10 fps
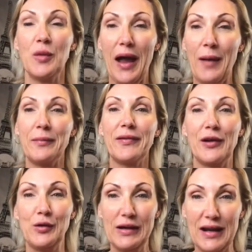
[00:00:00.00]

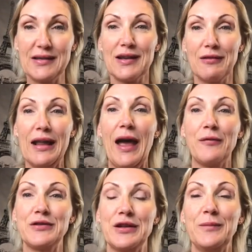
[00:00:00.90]
absolutely necessarily have to.